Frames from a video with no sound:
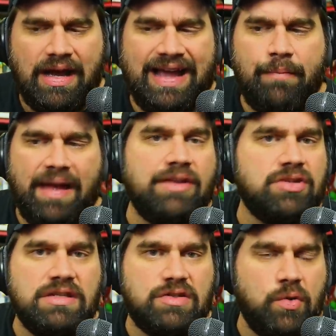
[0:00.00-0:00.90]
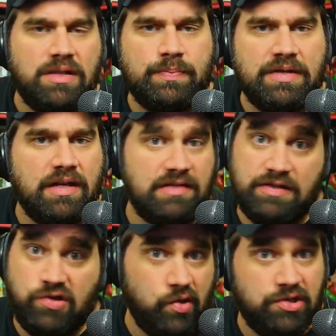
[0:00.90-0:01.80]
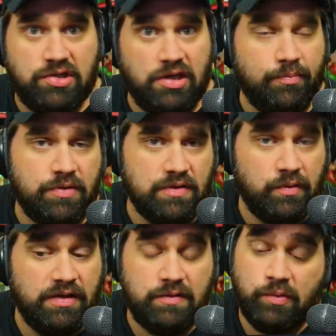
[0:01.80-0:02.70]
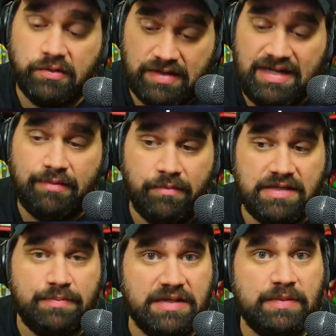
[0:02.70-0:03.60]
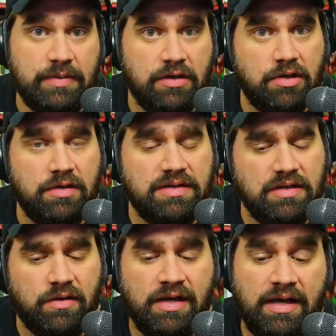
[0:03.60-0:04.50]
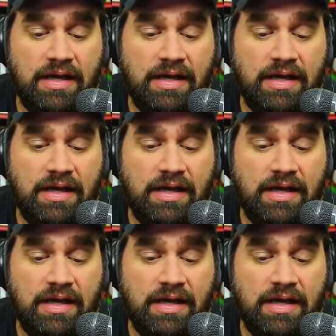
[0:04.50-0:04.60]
I imagine he's doing this because he's crunched the numbers and realized, well, damn, this must be a good deal.